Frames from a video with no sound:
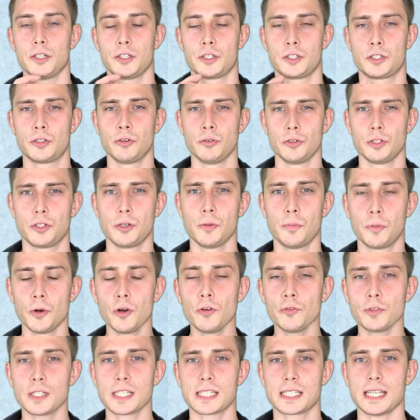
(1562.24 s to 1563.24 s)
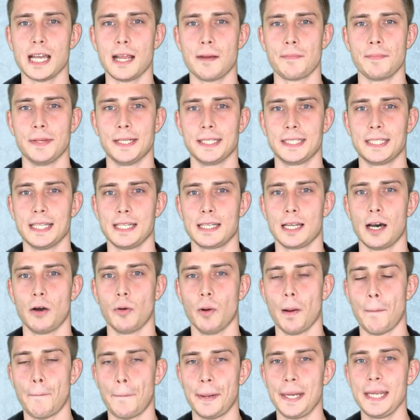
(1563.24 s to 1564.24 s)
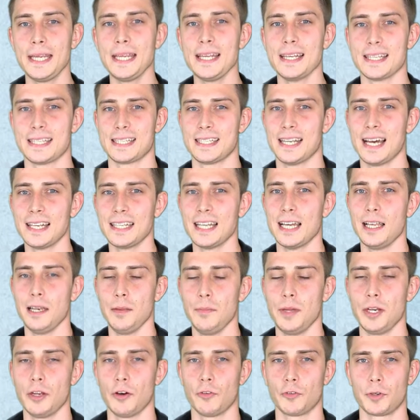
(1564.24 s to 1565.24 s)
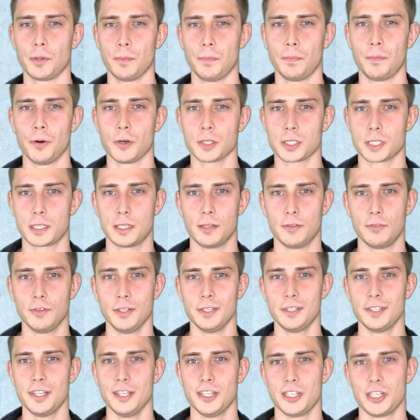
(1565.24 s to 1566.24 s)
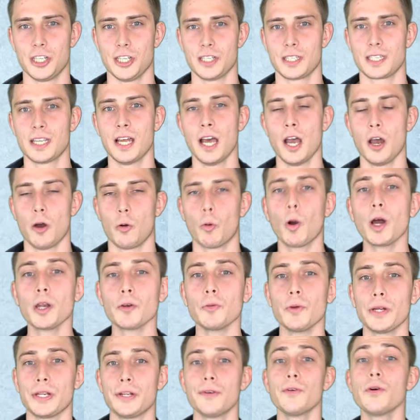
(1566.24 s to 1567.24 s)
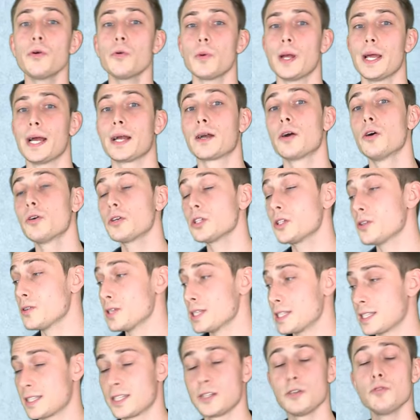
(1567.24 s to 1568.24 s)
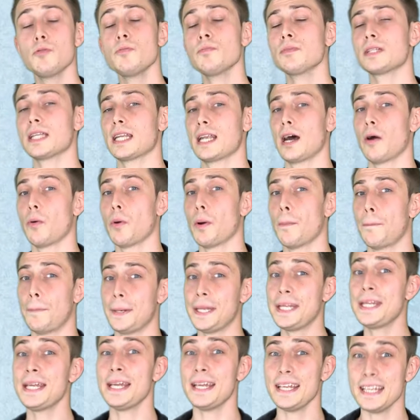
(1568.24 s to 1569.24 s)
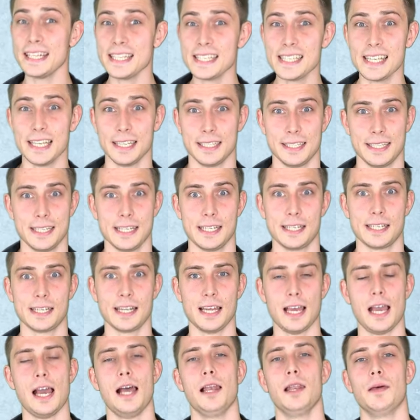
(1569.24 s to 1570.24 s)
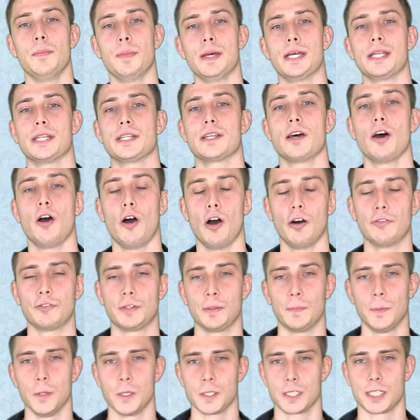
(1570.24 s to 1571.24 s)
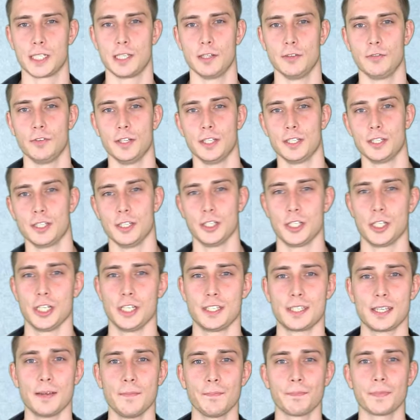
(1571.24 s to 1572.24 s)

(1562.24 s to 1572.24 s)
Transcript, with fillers: to, to, prove the statement that our p is not element of the positive integers, what we do, we are going to assume that our p is indeed element of the positive integers.